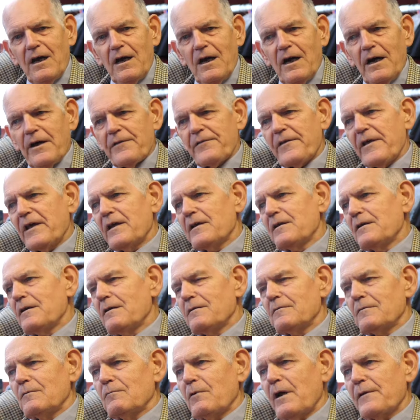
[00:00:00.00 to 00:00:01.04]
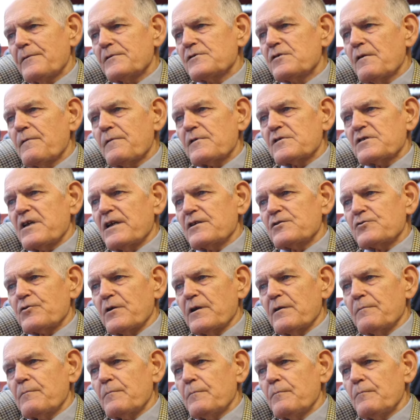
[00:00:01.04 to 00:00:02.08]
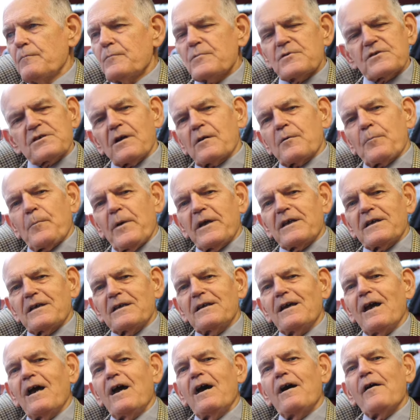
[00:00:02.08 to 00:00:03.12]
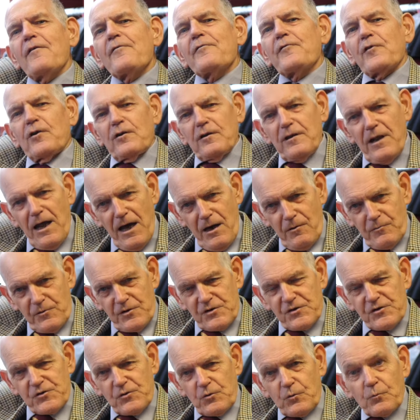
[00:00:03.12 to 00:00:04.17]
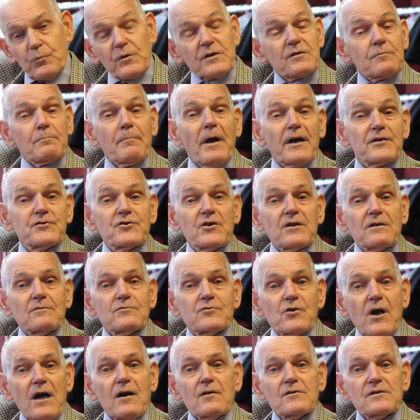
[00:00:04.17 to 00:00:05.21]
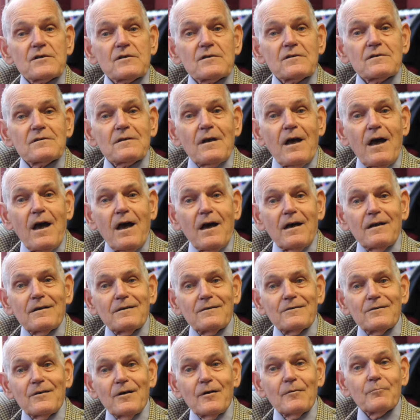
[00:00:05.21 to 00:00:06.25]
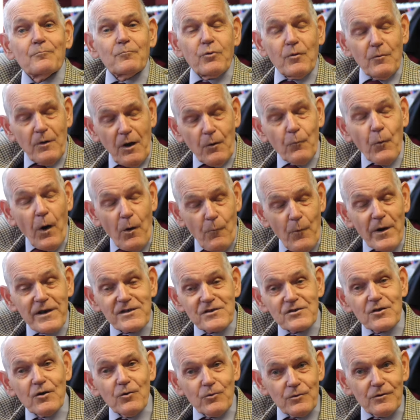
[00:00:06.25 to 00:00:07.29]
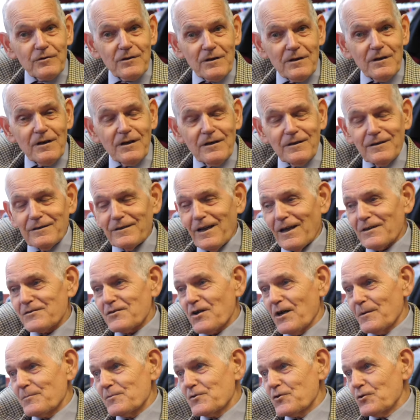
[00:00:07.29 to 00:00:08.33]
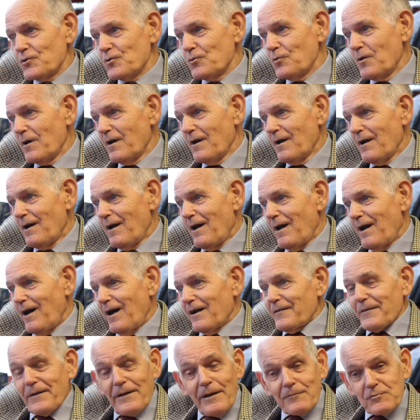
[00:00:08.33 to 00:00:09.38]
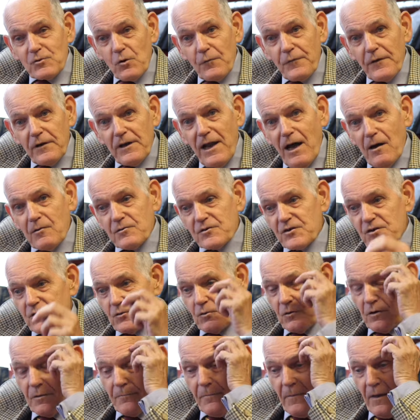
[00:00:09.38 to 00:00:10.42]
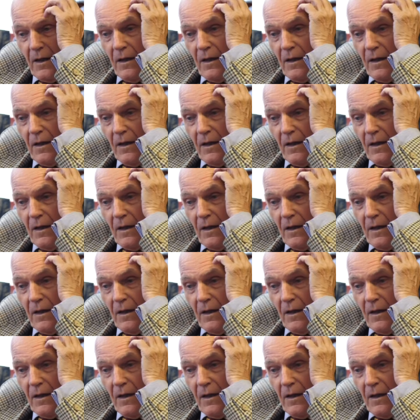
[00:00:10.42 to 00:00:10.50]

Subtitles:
And then around the turn of the century, we started making the lounge suit with matching trousers and a waistcoat at that time too. And that was called the lounge suit.